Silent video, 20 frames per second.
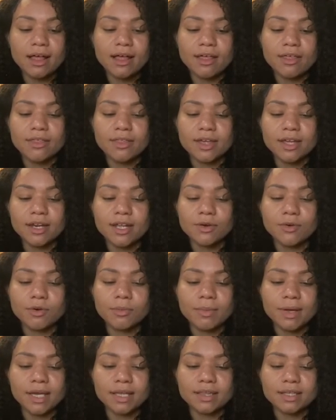then it will
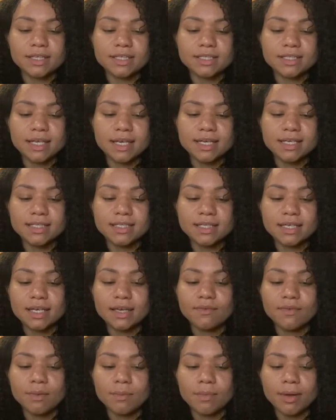make this taste
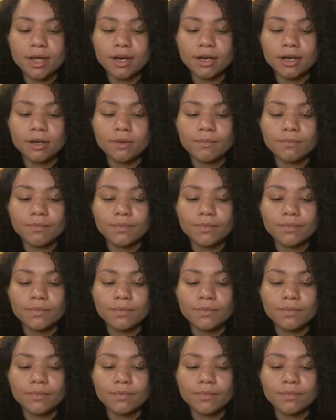even better.